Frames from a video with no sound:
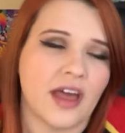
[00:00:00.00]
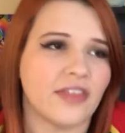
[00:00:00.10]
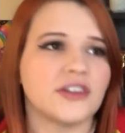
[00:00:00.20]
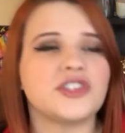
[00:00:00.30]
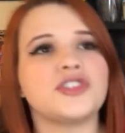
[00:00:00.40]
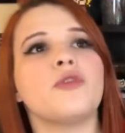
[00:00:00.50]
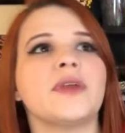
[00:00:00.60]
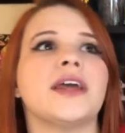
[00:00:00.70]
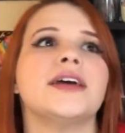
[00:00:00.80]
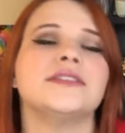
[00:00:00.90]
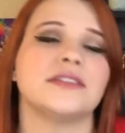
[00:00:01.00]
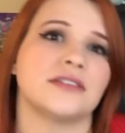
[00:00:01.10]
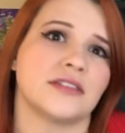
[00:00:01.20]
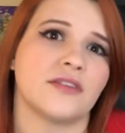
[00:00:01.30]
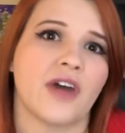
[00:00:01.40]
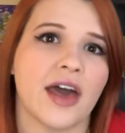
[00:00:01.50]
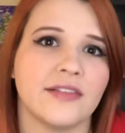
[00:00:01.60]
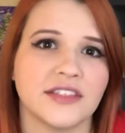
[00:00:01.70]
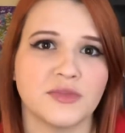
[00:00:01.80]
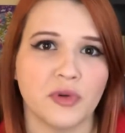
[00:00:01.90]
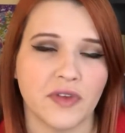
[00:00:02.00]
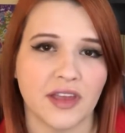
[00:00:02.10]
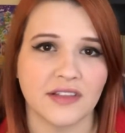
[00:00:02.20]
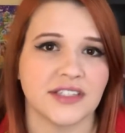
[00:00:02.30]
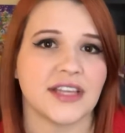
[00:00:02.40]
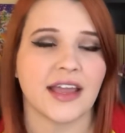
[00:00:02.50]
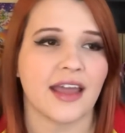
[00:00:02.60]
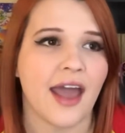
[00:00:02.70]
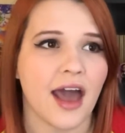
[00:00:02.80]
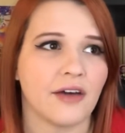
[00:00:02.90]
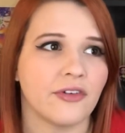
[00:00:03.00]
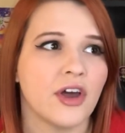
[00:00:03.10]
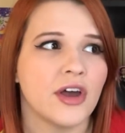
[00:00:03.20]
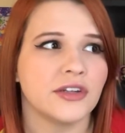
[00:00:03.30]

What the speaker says: And there's so many instances of that in this movie in the second half,